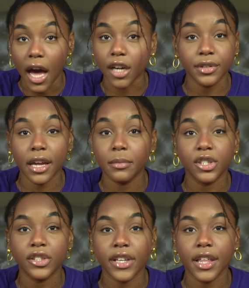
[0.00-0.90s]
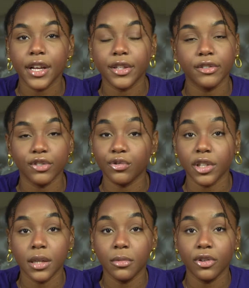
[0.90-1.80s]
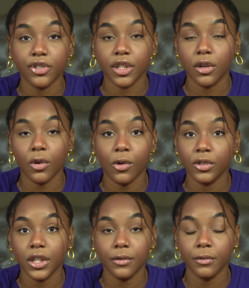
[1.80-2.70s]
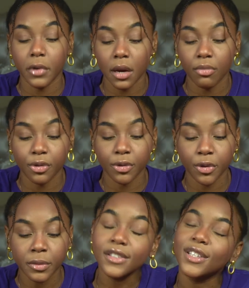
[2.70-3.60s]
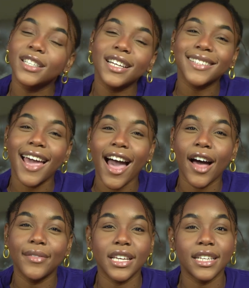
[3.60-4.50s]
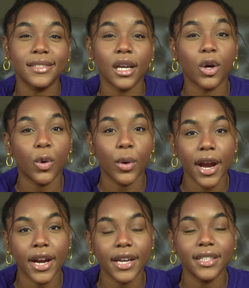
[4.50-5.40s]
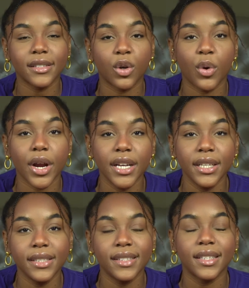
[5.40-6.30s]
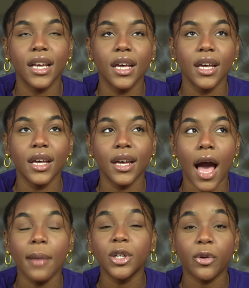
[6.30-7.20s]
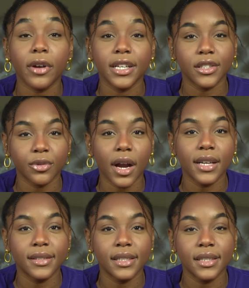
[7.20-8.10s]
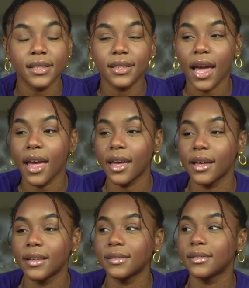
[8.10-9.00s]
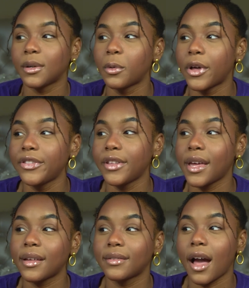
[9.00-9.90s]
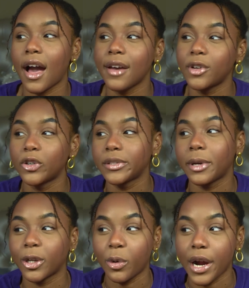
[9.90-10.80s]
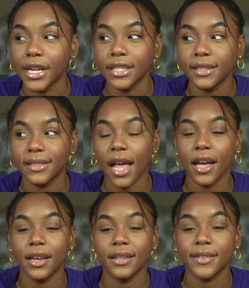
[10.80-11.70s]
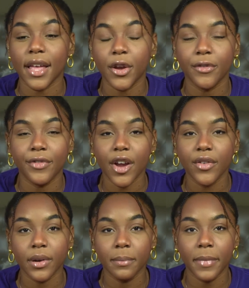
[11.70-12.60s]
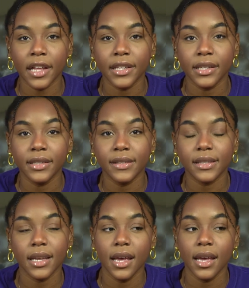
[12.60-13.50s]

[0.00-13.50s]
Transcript: I don't really have much to say there. They're just really emotionally cold and very brutal. So the next I have is Aquarius. I'm an Aquarius rising, and one thing that I've noticed about Aquarius is that they're very rebellious,